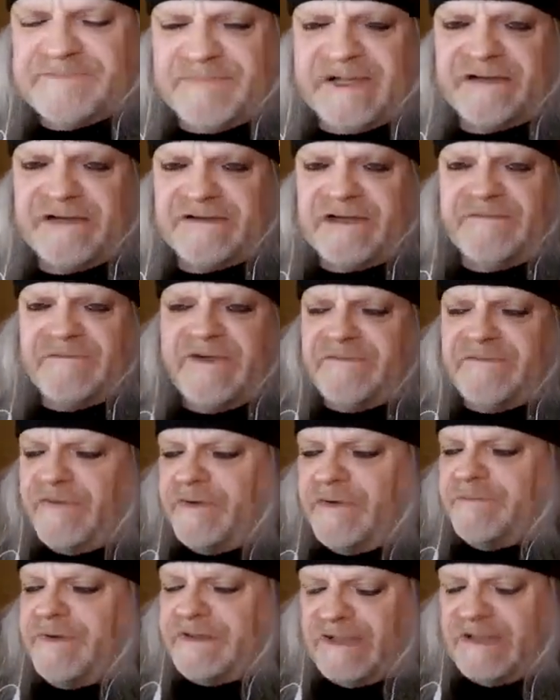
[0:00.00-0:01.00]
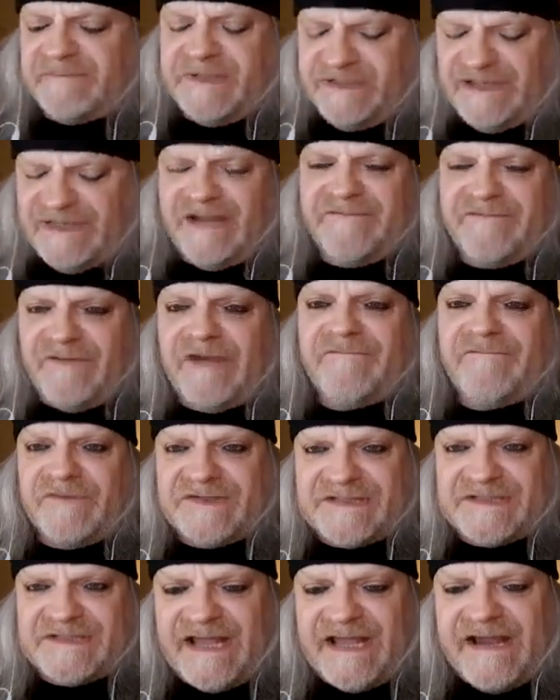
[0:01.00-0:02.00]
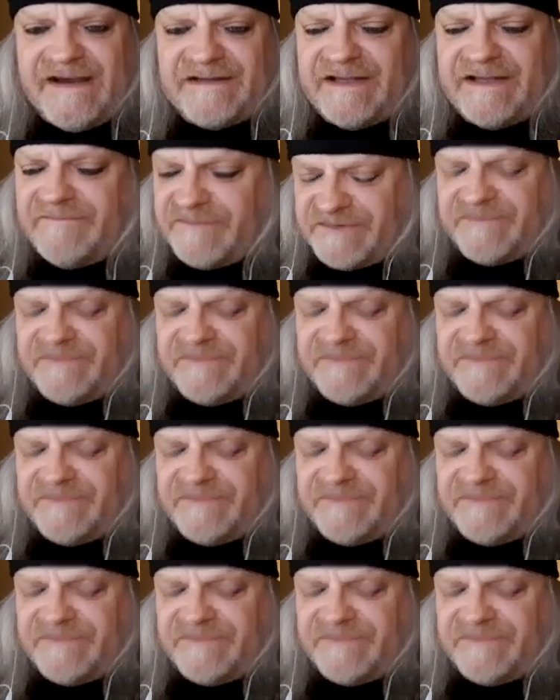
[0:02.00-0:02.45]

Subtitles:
bigger than we were, but I mean, I was there. There